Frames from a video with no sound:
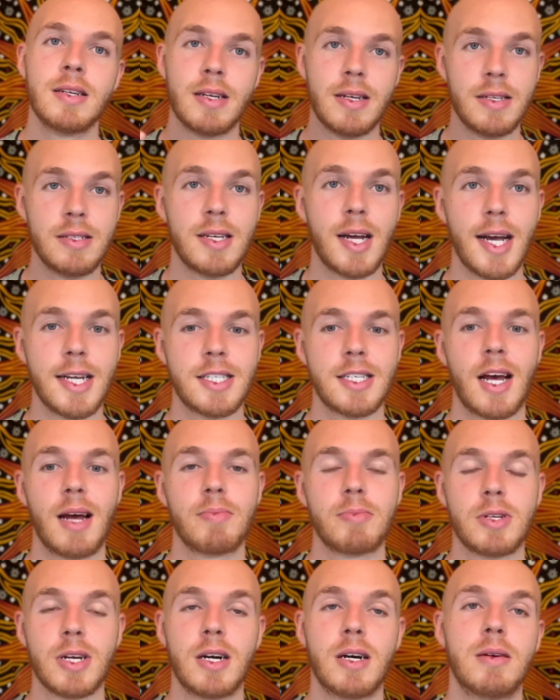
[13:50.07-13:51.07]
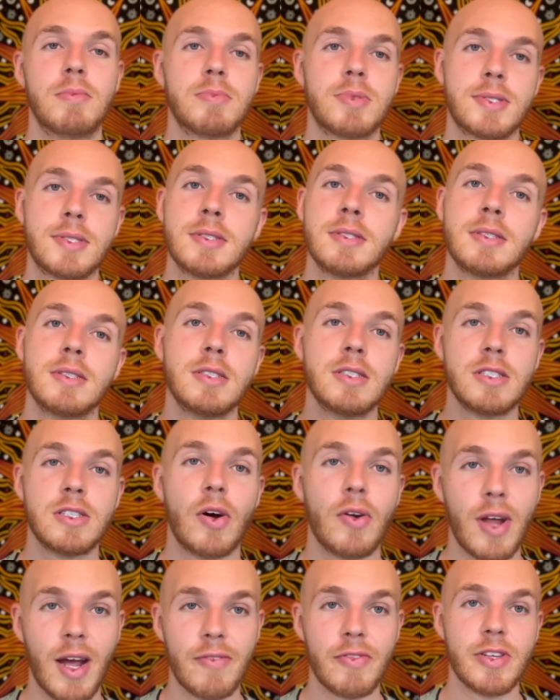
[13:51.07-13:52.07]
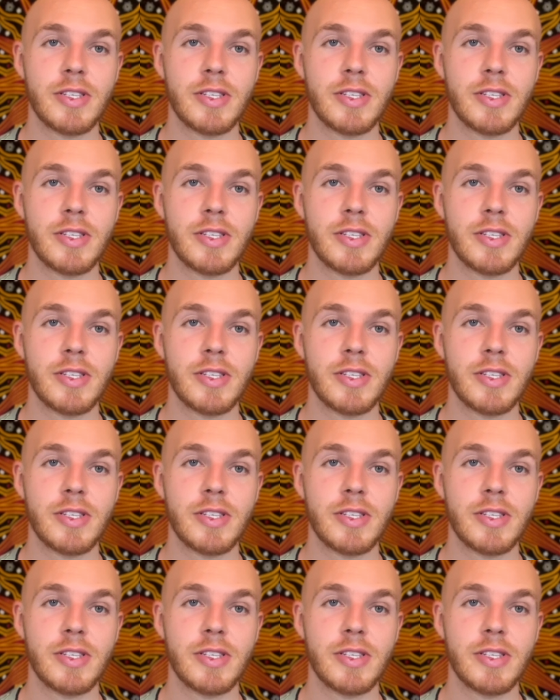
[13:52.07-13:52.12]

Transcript: Nighttime comes, don't have the